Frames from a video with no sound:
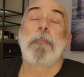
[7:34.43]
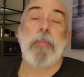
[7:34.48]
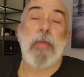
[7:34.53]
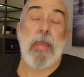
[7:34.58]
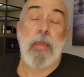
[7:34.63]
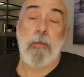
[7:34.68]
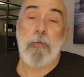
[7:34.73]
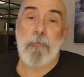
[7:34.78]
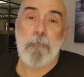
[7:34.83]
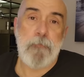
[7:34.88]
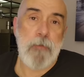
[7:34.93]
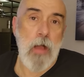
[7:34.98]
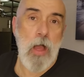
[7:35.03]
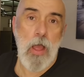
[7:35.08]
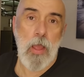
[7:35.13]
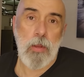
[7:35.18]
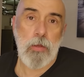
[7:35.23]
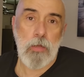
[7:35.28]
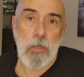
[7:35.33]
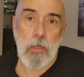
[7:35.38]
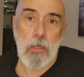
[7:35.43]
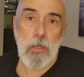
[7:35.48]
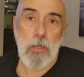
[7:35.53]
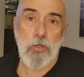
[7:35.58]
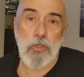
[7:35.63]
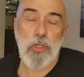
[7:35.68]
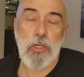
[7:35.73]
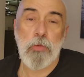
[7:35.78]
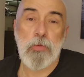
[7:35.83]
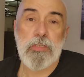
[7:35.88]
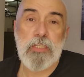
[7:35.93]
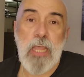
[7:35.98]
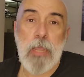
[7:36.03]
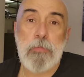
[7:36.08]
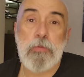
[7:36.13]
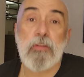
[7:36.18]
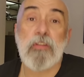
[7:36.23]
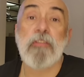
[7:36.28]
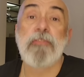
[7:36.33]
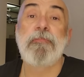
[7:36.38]
being fine. She was
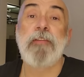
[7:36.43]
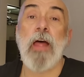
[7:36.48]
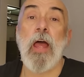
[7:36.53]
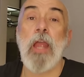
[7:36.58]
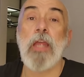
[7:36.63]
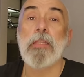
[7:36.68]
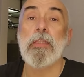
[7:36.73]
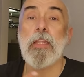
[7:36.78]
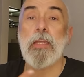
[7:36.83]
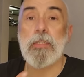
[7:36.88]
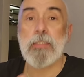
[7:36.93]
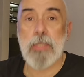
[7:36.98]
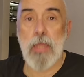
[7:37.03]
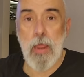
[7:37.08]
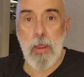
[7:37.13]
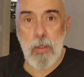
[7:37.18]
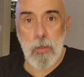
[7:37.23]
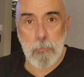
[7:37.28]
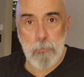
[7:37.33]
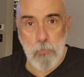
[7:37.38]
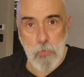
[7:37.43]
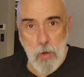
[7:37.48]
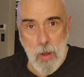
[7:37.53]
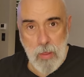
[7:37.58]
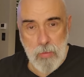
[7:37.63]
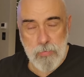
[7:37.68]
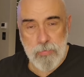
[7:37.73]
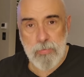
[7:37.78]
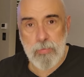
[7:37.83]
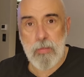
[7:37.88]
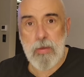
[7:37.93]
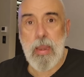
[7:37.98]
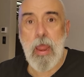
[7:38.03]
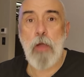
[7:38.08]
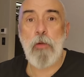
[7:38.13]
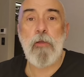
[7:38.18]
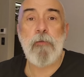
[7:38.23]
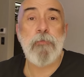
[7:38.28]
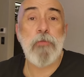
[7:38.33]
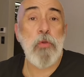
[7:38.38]
able to finally take a breath.
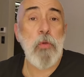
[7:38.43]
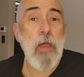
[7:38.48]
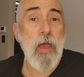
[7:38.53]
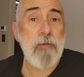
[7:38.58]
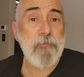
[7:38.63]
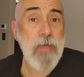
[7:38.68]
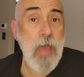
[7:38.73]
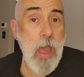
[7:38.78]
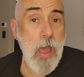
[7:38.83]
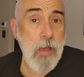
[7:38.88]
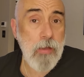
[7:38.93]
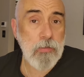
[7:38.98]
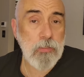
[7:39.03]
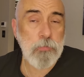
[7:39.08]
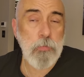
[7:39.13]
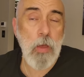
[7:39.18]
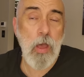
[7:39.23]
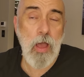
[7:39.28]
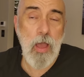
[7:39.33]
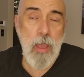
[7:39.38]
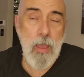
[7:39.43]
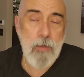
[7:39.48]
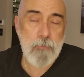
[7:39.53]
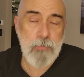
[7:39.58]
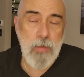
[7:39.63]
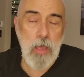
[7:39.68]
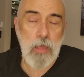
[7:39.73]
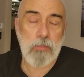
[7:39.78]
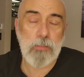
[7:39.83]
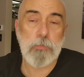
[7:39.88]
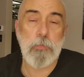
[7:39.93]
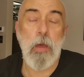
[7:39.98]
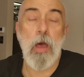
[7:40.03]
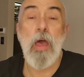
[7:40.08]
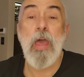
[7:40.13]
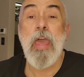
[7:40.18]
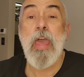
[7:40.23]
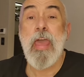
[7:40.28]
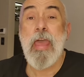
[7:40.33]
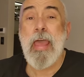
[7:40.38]
Now, if you have asthma, I have
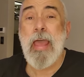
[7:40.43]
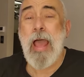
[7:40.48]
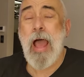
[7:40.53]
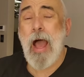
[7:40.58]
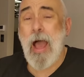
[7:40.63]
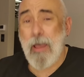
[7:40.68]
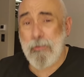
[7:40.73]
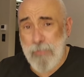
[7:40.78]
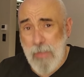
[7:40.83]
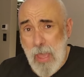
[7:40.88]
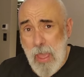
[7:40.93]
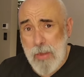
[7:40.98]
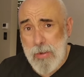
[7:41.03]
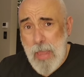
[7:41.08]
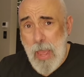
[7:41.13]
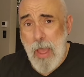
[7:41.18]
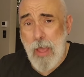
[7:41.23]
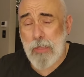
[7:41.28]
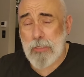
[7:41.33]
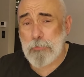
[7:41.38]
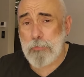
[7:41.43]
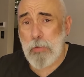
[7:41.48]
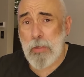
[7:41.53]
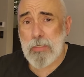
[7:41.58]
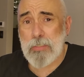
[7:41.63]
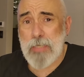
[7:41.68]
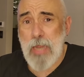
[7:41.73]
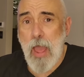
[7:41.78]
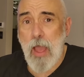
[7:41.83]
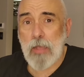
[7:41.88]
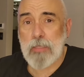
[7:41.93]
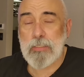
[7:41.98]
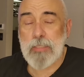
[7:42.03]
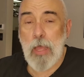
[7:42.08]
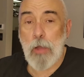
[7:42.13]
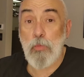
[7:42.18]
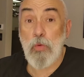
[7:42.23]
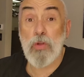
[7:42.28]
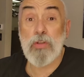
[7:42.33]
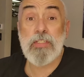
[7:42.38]
asthma. I've had asthma attacks
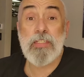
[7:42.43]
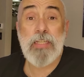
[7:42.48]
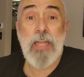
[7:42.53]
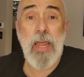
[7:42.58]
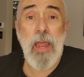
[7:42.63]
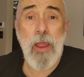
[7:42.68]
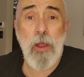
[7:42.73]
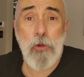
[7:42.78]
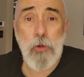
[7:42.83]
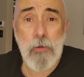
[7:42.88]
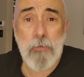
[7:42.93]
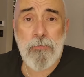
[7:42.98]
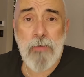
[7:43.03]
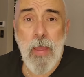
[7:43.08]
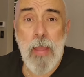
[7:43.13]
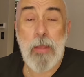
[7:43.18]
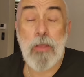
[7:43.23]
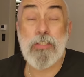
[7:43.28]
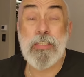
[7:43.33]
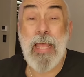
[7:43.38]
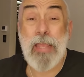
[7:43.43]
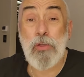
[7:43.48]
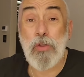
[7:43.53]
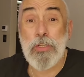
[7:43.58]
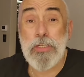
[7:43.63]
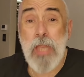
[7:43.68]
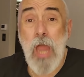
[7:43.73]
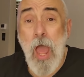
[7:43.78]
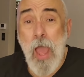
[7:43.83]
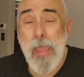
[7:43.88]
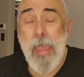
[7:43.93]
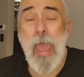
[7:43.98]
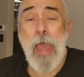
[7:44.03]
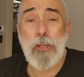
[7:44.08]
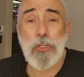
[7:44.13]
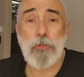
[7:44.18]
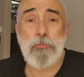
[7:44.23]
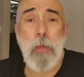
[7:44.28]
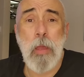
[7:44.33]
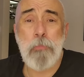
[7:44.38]
that were terrifying because I could not
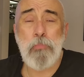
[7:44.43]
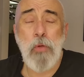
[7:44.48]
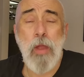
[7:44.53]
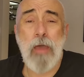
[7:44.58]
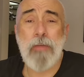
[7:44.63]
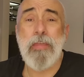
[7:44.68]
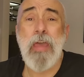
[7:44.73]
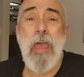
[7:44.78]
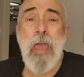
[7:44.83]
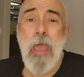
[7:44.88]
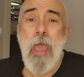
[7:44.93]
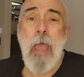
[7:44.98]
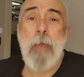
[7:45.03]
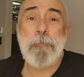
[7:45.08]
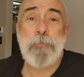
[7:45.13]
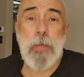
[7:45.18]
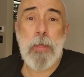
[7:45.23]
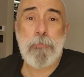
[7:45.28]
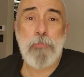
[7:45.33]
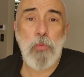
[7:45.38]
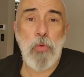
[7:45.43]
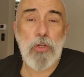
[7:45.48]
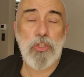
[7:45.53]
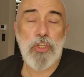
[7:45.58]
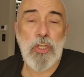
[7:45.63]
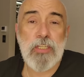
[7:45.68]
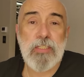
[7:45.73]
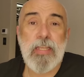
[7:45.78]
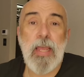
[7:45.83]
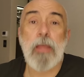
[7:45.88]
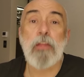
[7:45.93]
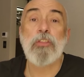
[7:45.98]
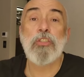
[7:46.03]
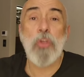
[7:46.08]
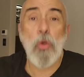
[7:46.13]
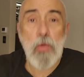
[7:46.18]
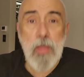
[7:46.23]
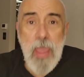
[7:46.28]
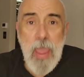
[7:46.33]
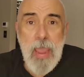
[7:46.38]
catch my breath. And people would just say,
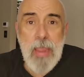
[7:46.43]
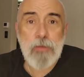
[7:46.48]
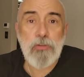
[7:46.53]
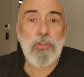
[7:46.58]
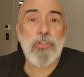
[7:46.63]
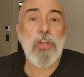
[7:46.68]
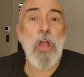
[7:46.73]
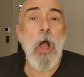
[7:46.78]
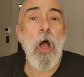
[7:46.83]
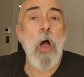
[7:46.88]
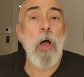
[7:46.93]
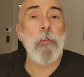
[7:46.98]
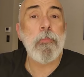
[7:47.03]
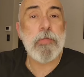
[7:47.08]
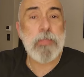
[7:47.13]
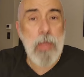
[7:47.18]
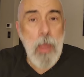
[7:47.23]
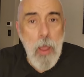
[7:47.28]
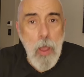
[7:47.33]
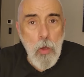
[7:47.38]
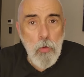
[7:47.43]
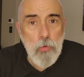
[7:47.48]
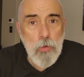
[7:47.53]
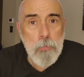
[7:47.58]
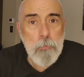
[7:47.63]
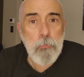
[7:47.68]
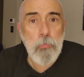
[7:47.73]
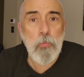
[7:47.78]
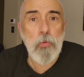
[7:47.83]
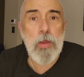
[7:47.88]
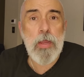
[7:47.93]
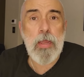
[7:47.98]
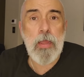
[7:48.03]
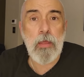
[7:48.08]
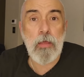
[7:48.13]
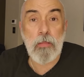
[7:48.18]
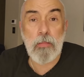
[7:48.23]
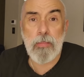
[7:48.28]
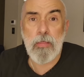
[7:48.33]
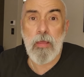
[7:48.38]
it's okay, just calm down and
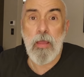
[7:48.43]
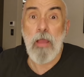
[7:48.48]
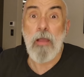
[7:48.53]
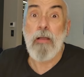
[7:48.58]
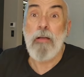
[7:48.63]
breathe.